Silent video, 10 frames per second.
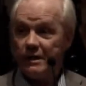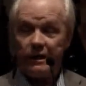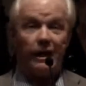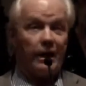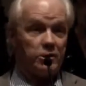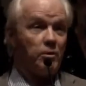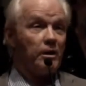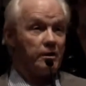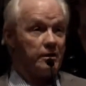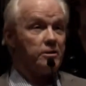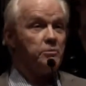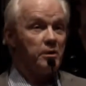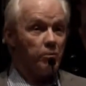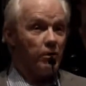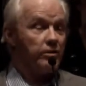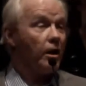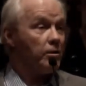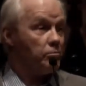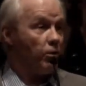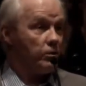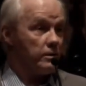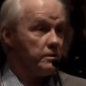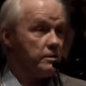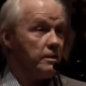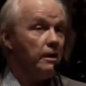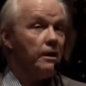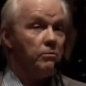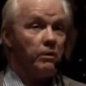that in actuality these people are not bogus.